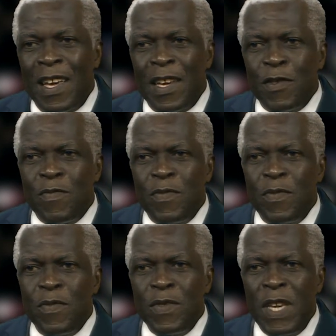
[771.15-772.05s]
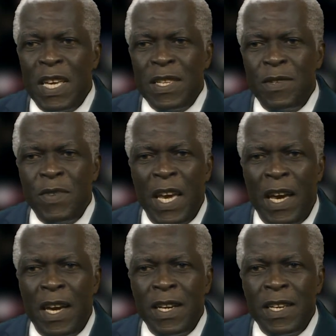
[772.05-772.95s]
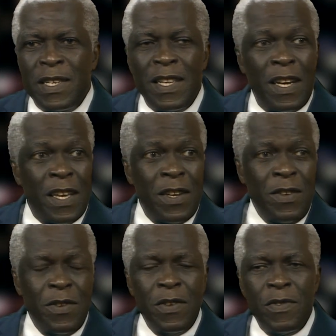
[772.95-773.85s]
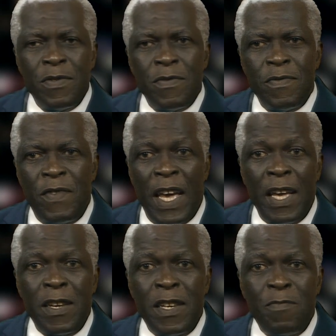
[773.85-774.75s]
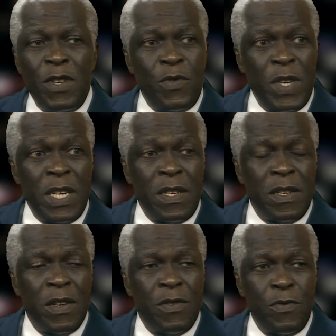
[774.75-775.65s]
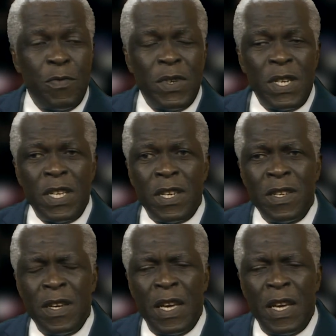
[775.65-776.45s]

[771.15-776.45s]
Uh, yes, we had Insulair flying in between Aruba and here.